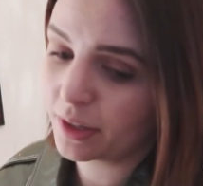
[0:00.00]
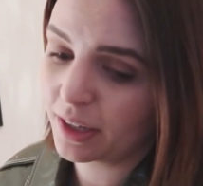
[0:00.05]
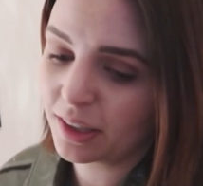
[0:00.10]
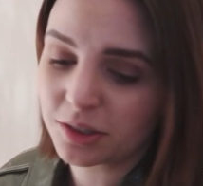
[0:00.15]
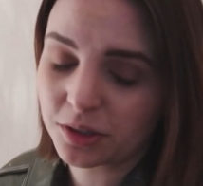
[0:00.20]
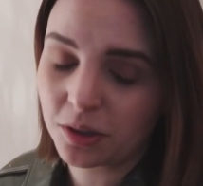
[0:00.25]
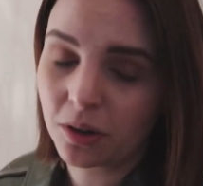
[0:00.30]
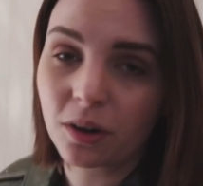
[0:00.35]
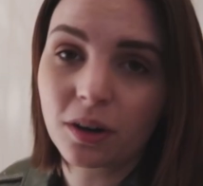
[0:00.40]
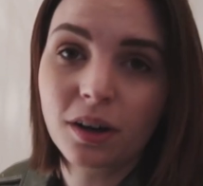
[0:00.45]
for
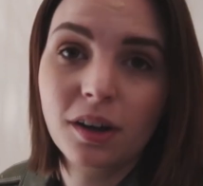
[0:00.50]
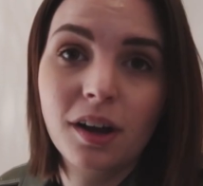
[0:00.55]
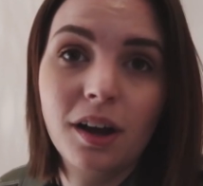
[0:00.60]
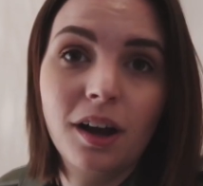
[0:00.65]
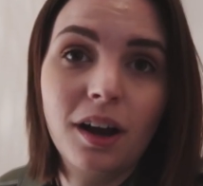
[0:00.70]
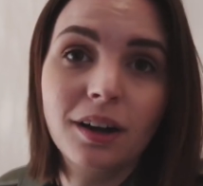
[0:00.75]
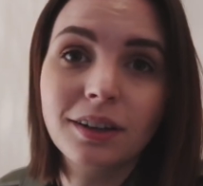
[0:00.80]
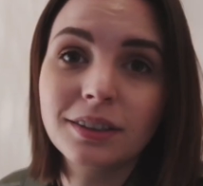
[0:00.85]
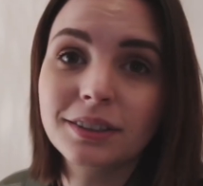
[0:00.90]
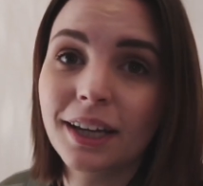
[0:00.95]
that song.
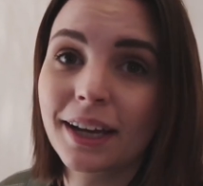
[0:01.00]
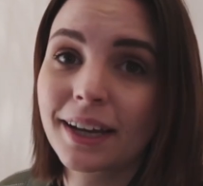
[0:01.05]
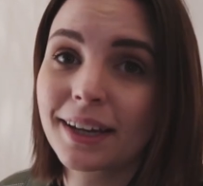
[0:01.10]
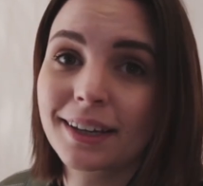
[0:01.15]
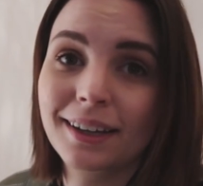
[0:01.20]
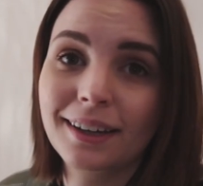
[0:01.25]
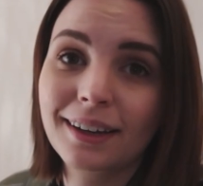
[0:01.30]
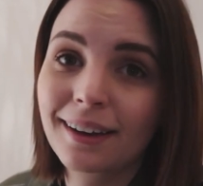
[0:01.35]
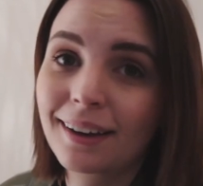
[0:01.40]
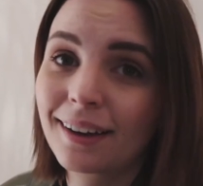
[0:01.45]
I was
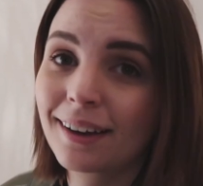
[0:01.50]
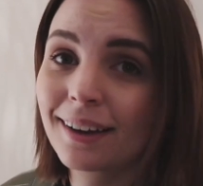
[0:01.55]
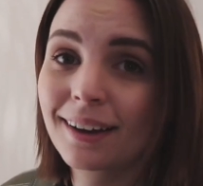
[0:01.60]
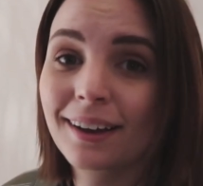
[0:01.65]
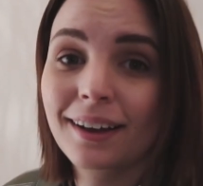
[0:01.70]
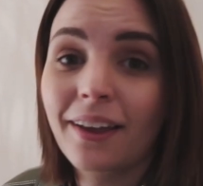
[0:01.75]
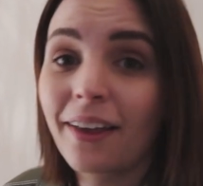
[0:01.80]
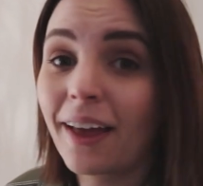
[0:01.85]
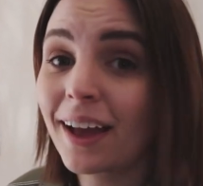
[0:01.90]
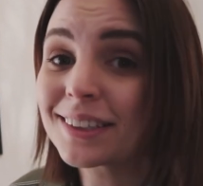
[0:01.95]
like,
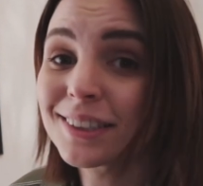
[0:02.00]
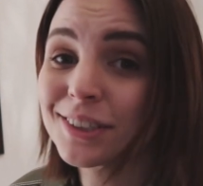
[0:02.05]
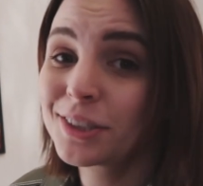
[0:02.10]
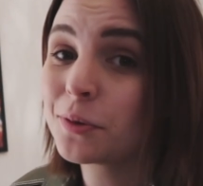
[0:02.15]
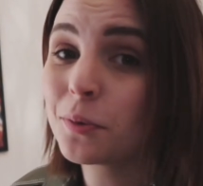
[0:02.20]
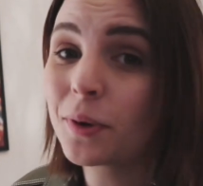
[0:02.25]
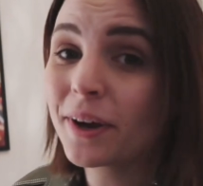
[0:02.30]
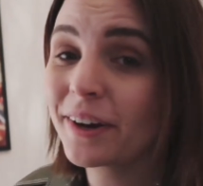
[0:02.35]
that's your